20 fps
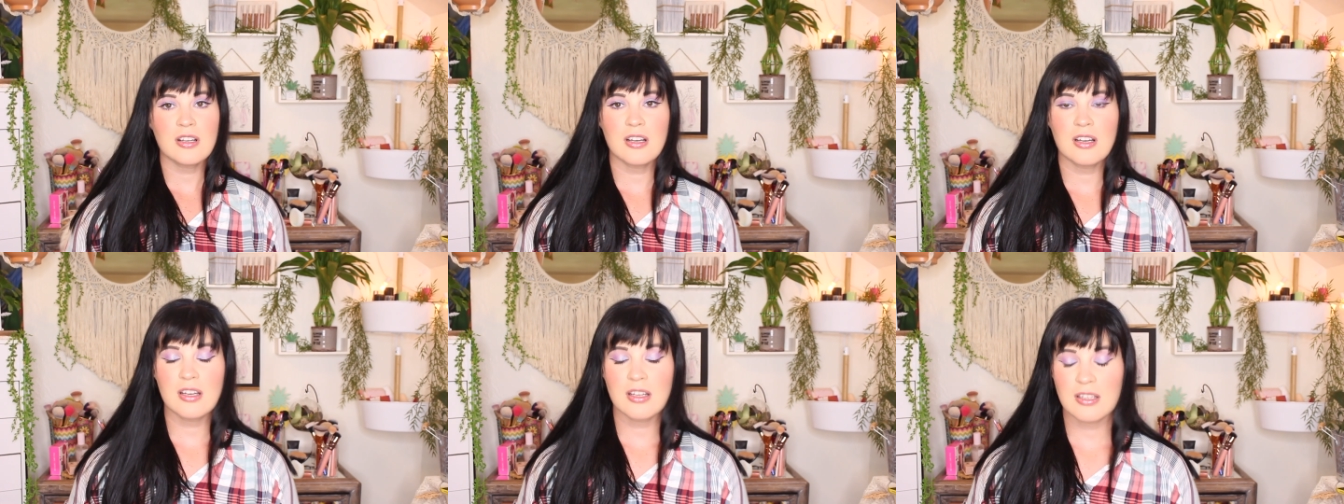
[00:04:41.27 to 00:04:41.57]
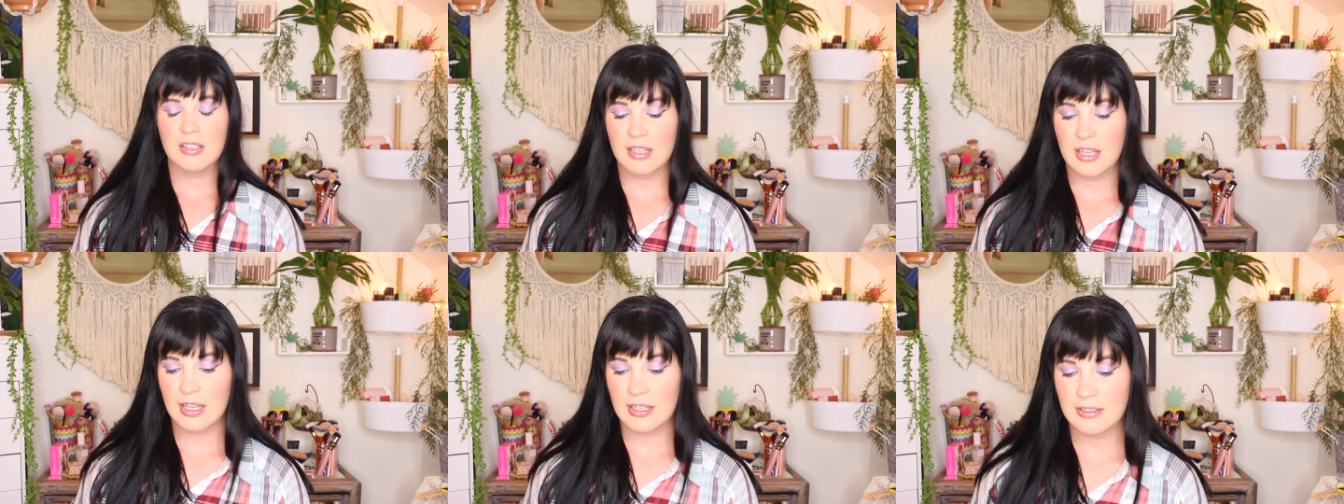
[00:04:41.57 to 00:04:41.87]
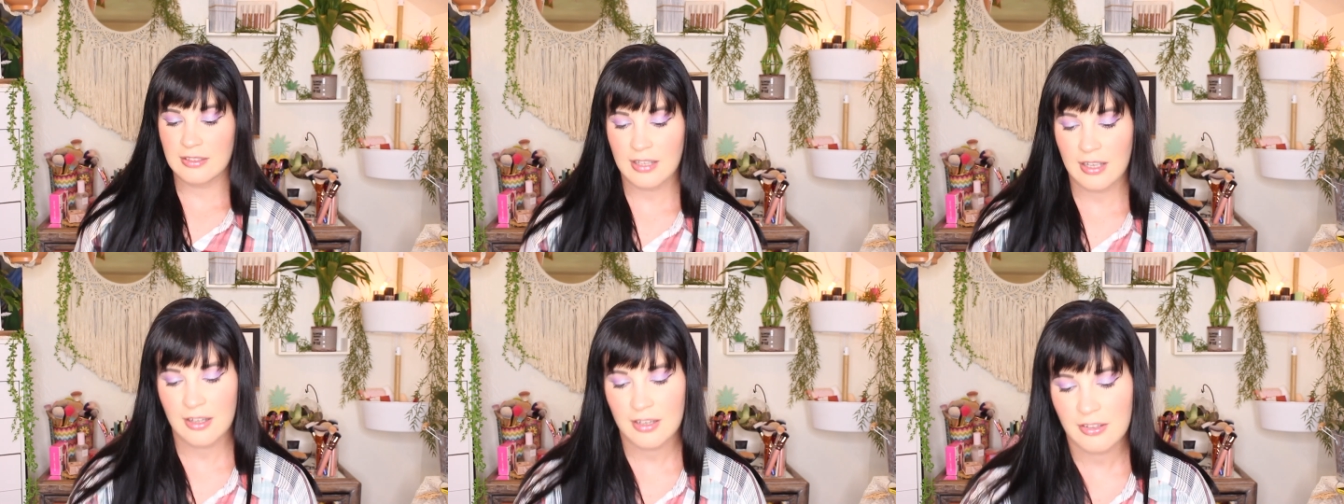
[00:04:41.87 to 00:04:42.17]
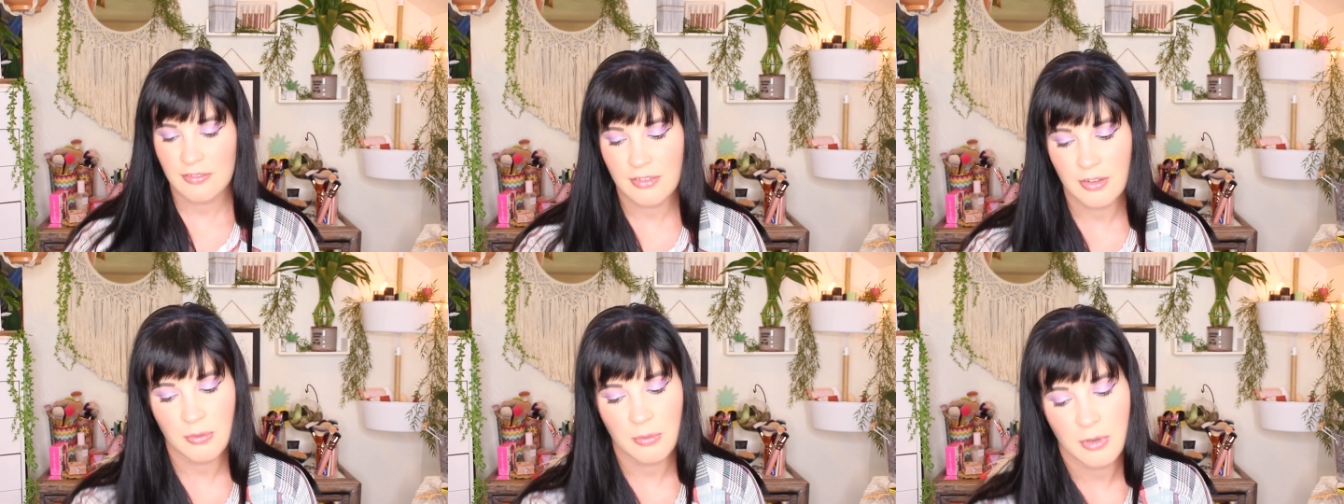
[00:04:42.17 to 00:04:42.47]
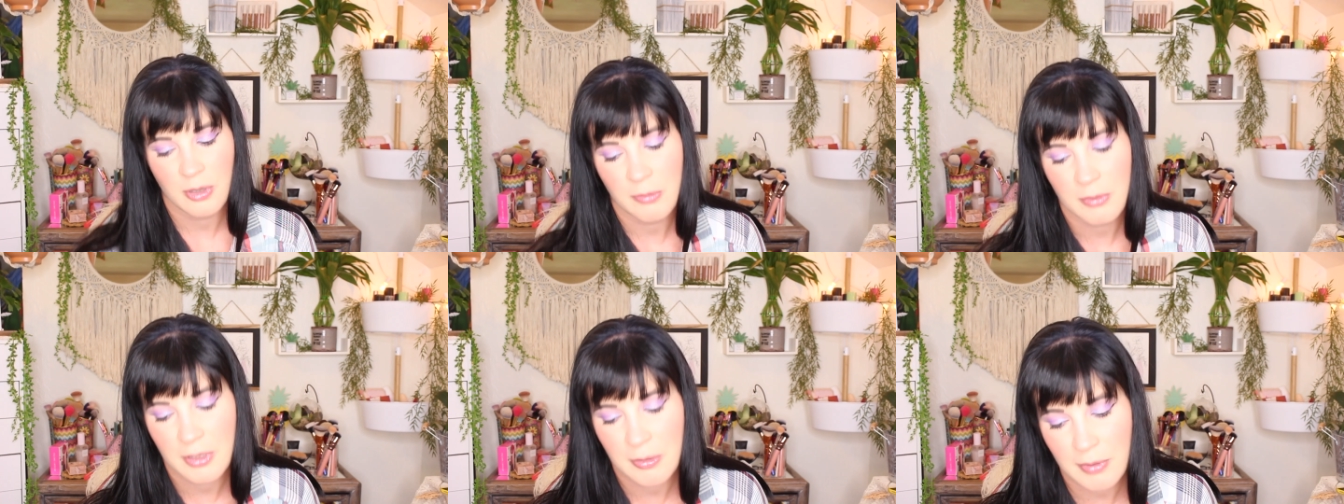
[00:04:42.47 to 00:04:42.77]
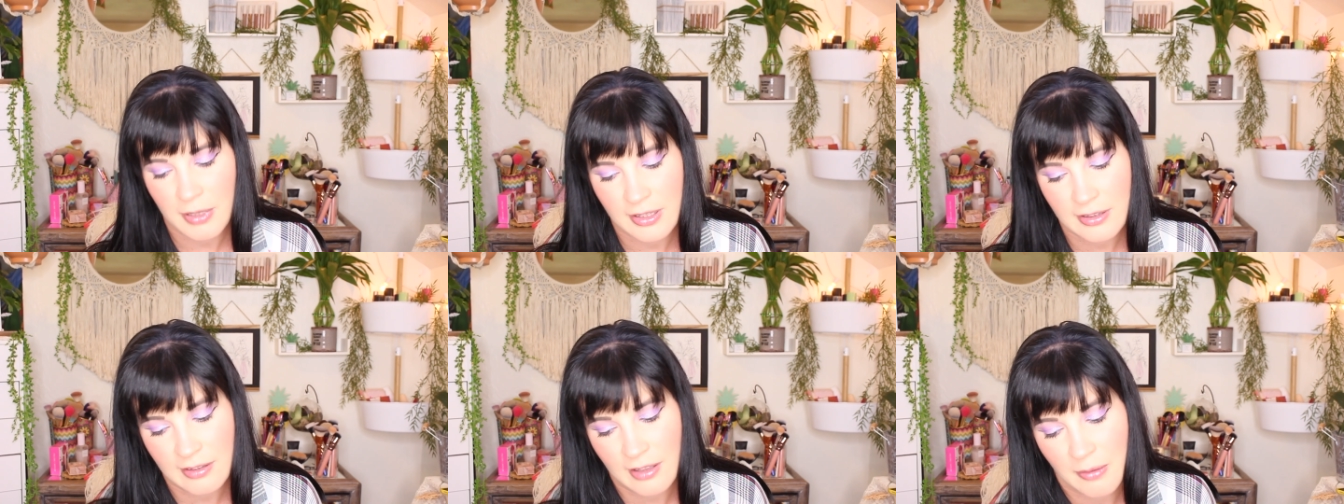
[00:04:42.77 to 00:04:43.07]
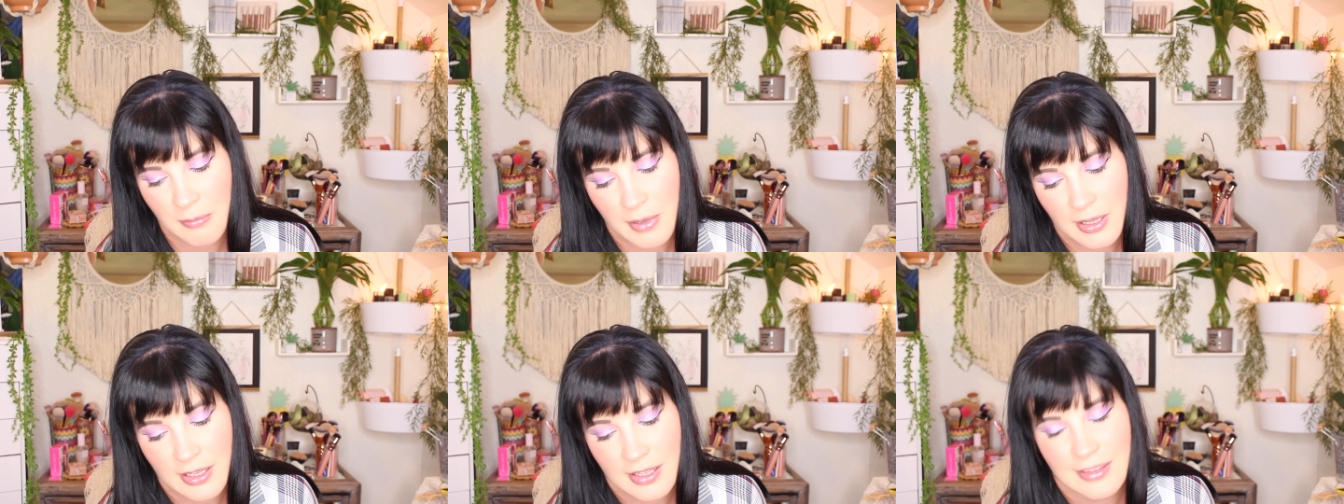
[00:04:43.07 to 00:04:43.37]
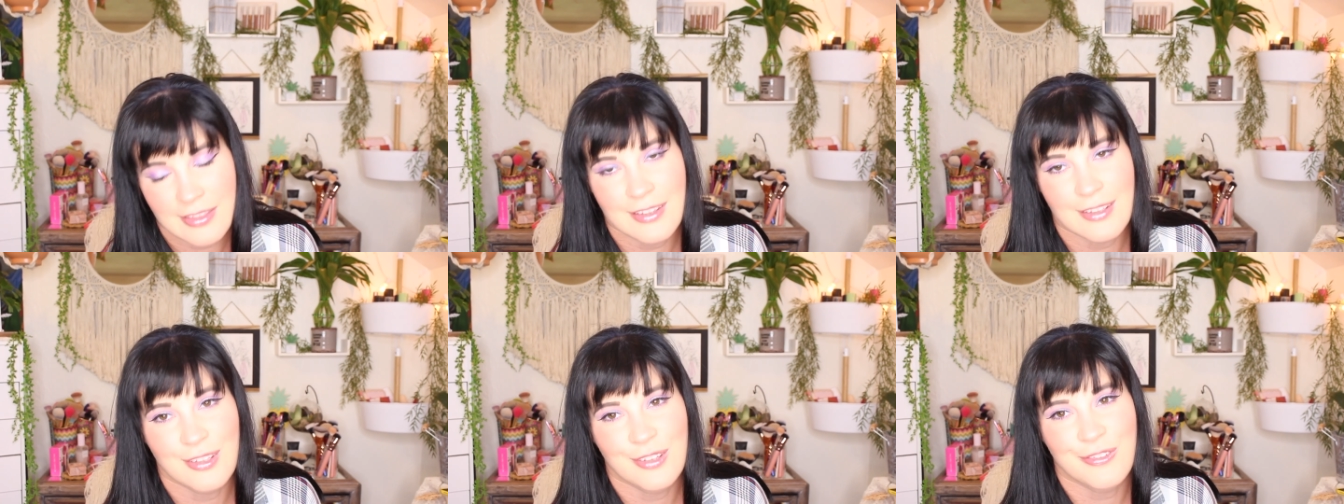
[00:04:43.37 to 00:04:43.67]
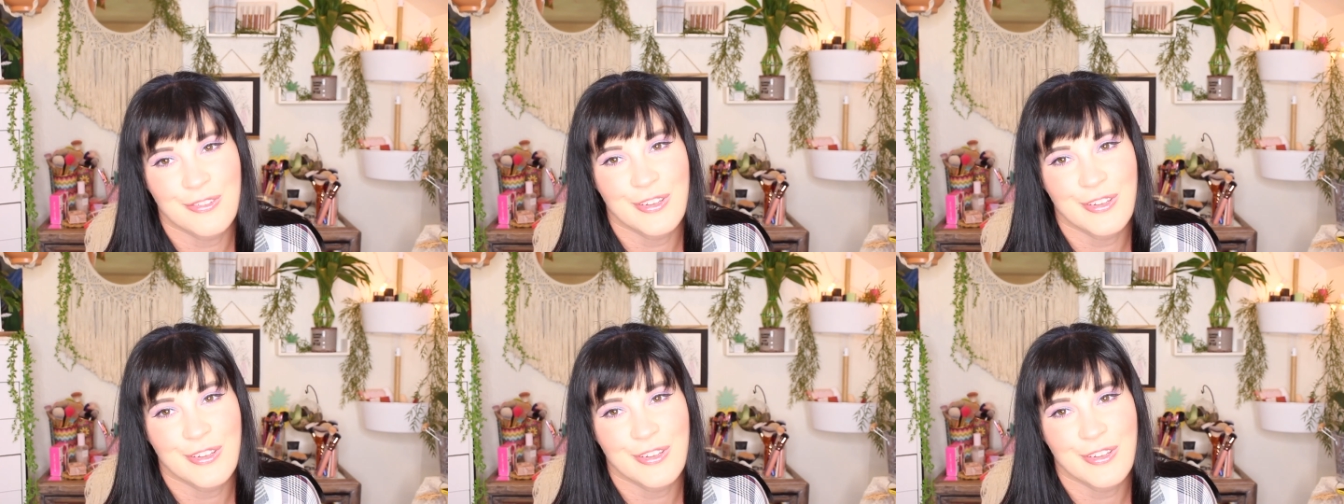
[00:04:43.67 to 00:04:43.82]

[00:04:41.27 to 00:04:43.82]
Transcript: on, I doubt if it will be by the time I get this